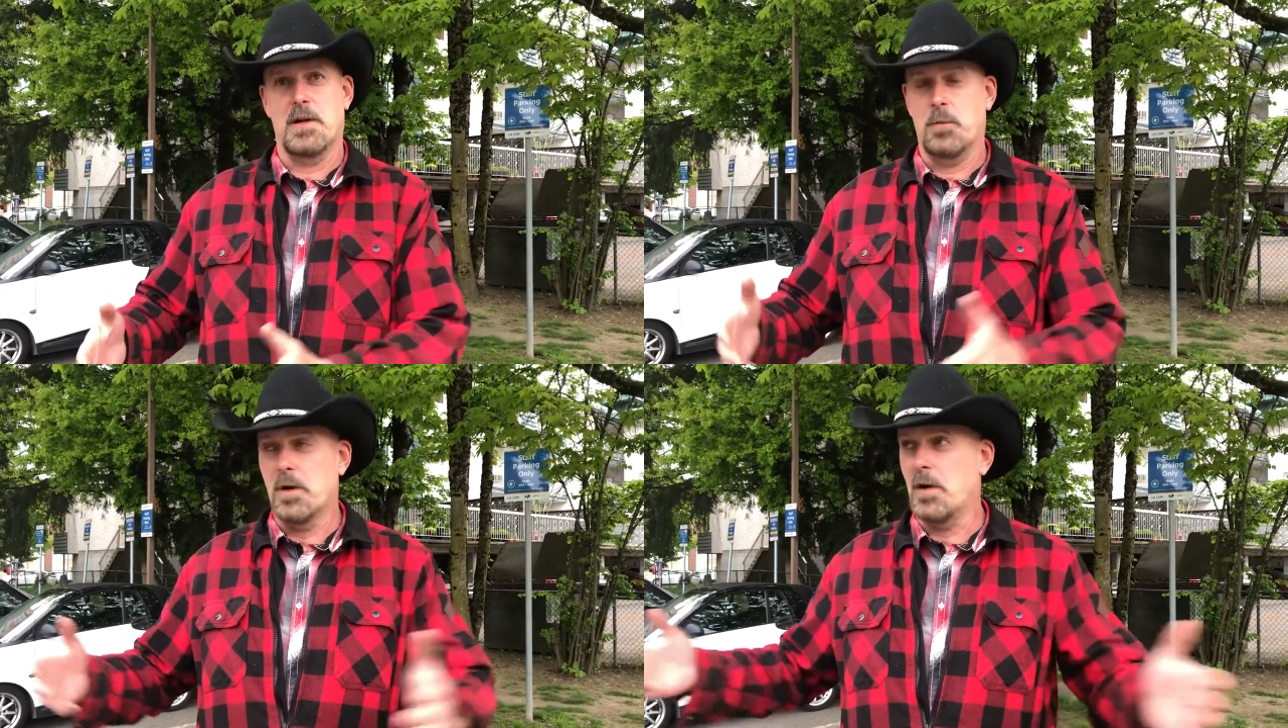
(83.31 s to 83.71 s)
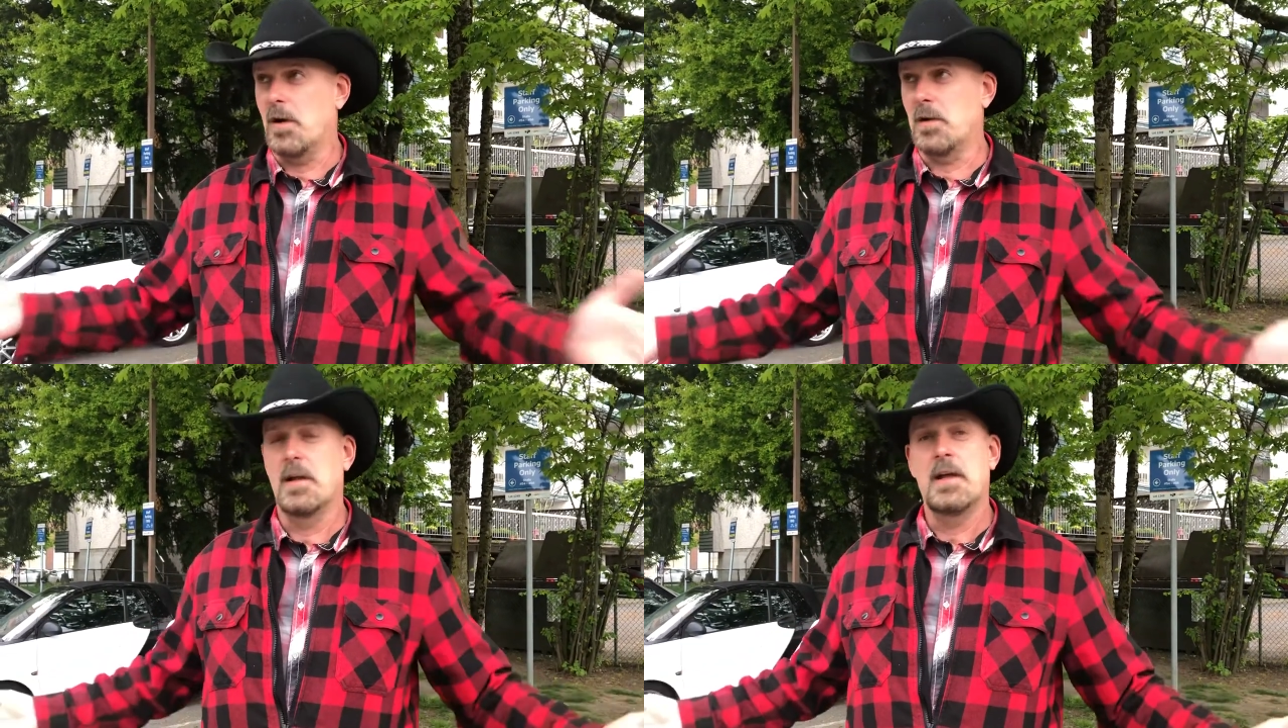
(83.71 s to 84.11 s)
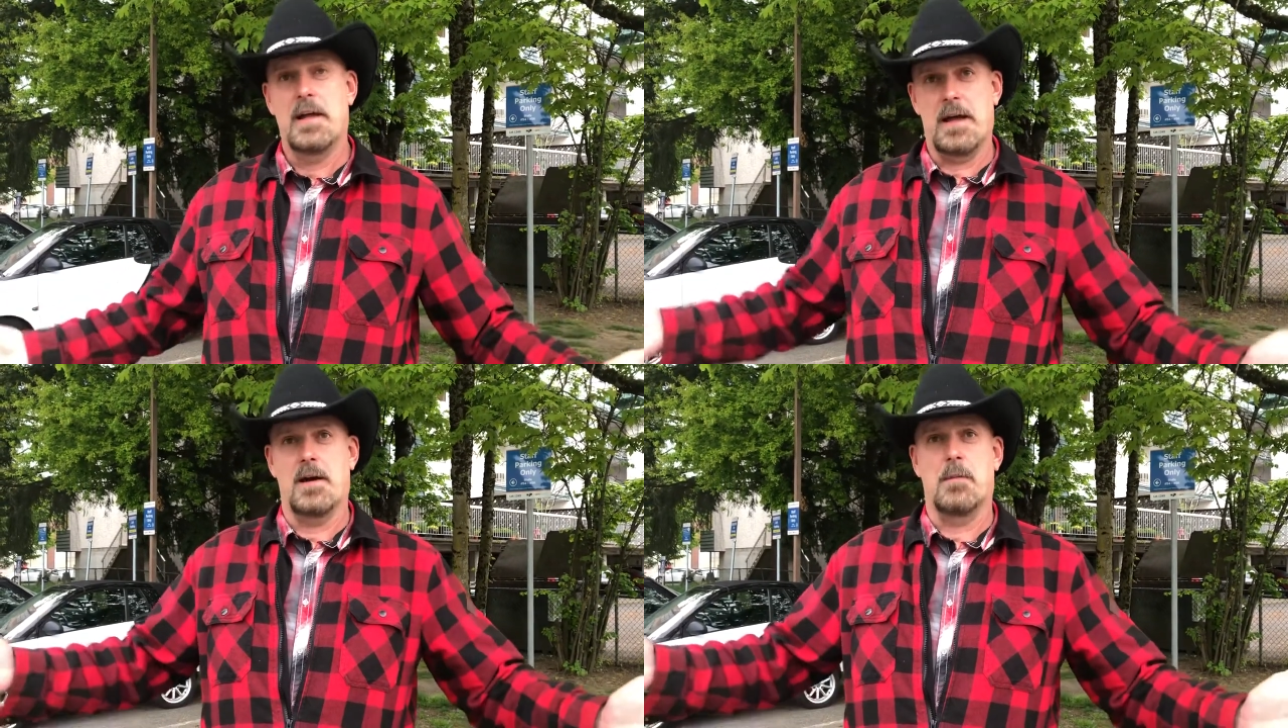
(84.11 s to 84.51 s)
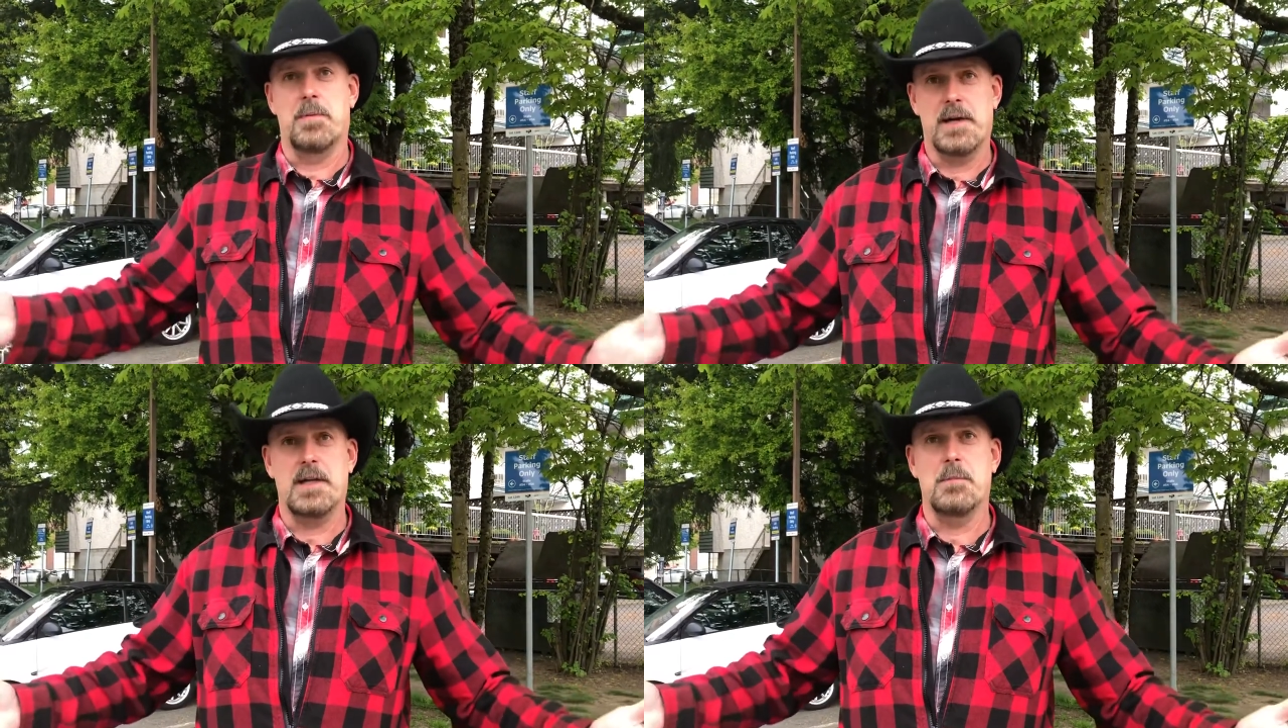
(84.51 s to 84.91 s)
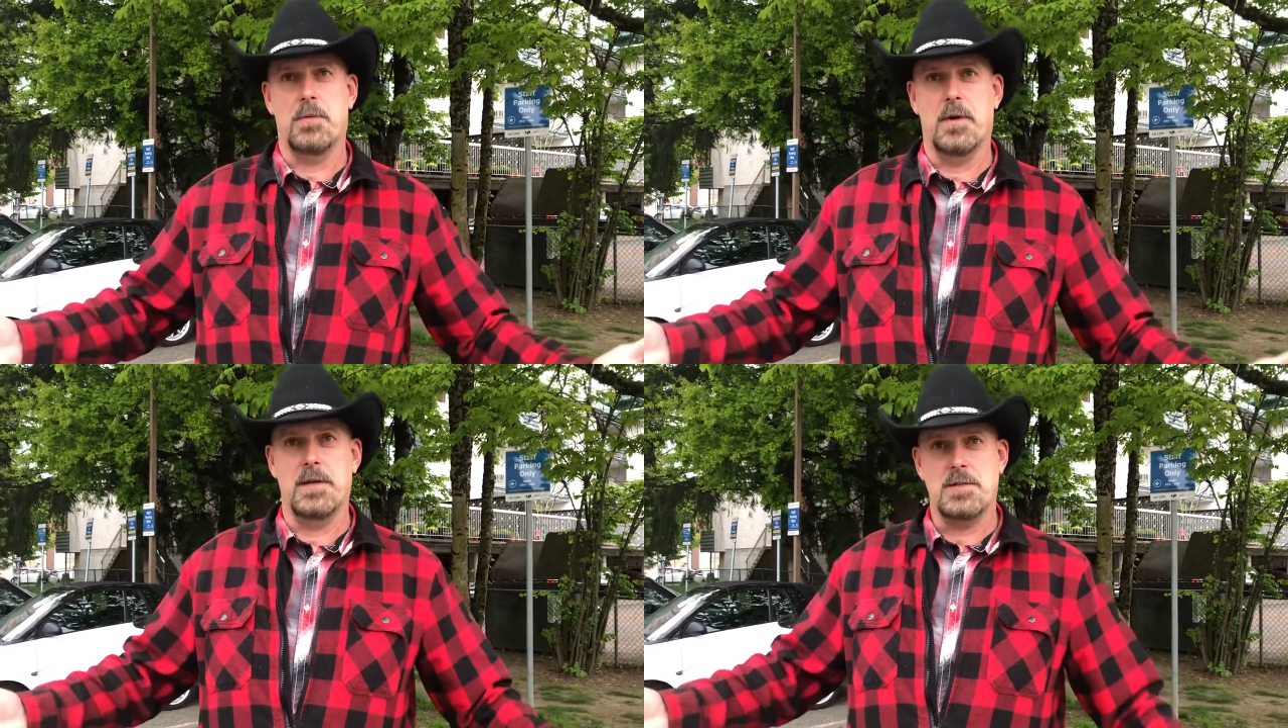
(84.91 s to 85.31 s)
Like we're all at our breaking
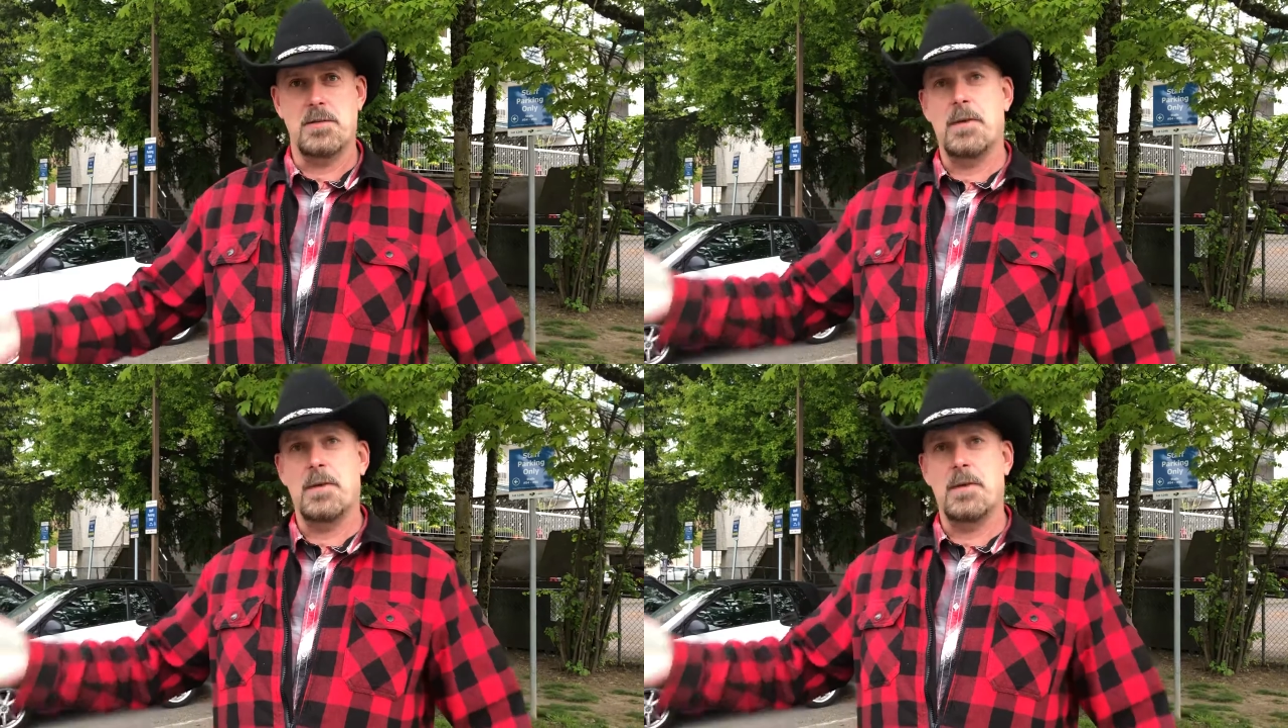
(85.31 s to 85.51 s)
points.